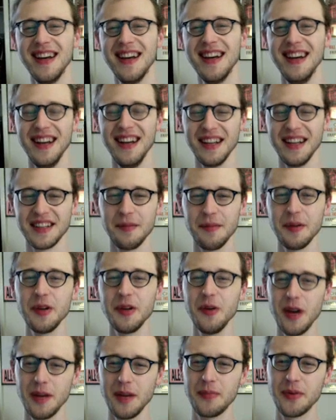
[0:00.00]

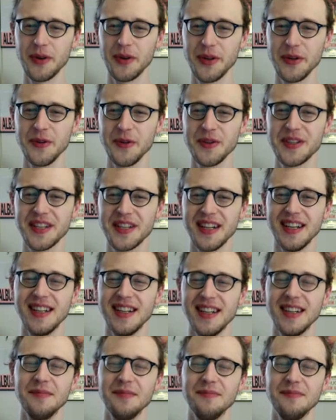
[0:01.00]
someone who had produced
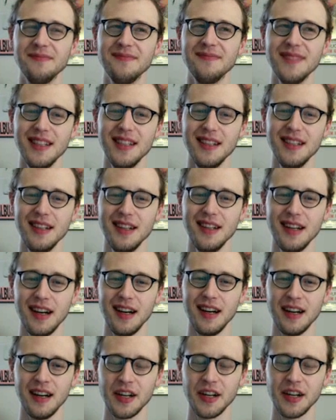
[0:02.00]
um,
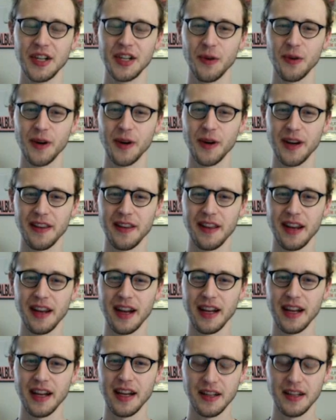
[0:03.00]
a, a, short
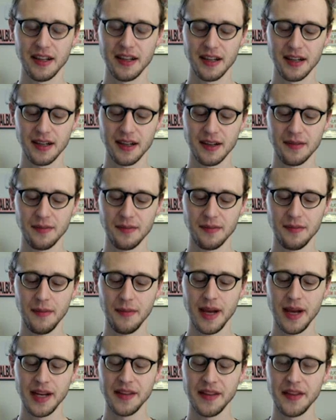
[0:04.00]
that I had uh,
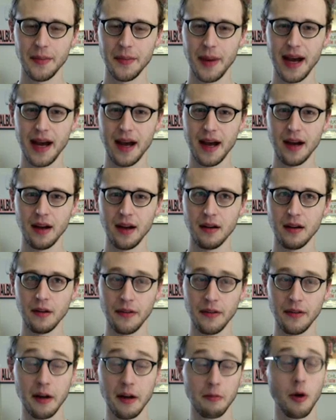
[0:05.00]
made in the past
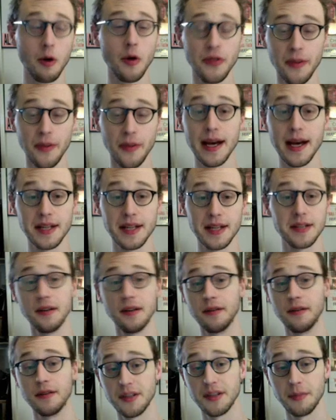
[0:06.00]
or that I wrote in the past
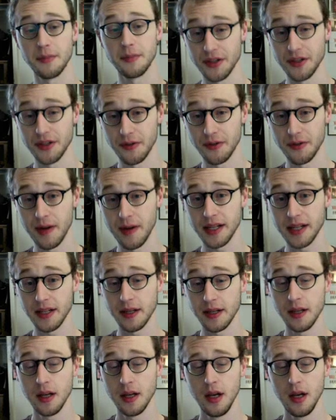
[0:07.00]
and someone else
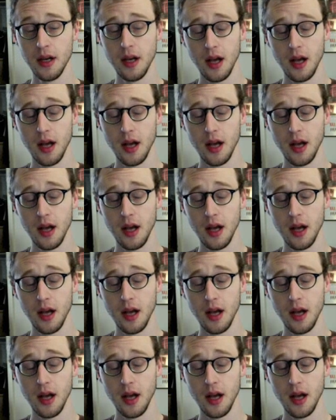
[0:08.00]
directed.